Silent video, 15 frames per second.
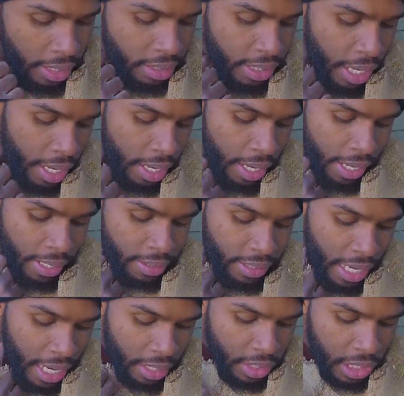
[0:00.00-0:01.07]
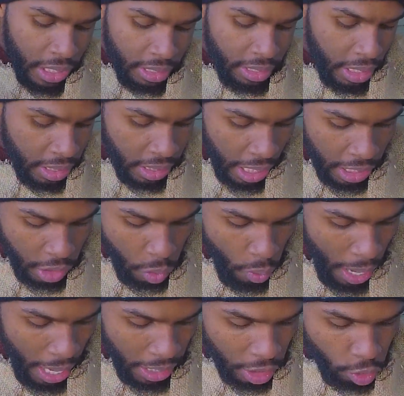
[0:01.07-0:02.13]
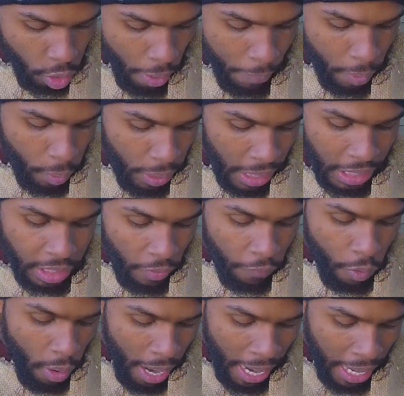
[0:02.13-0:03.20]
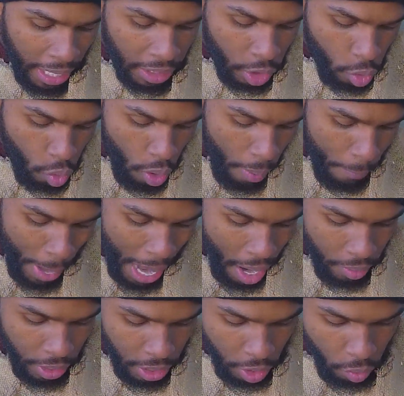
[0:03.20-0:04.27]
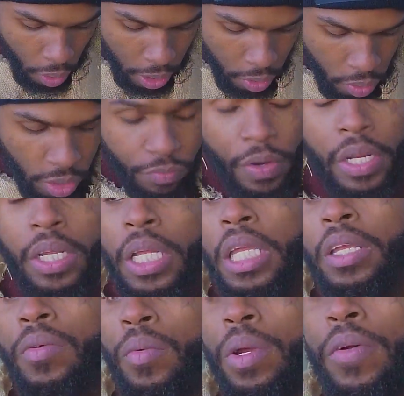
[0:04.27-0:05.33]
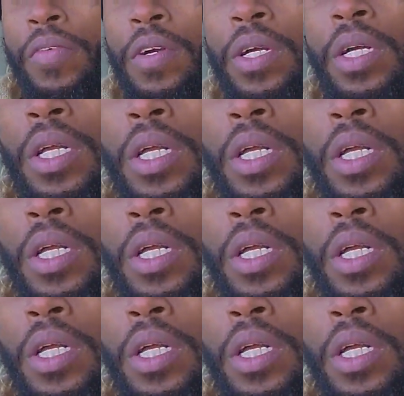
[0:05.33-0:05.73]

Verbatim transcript: It said, saying to the sixth angel who had the trumpet, release the four angels who are bound in the great Euphrates river.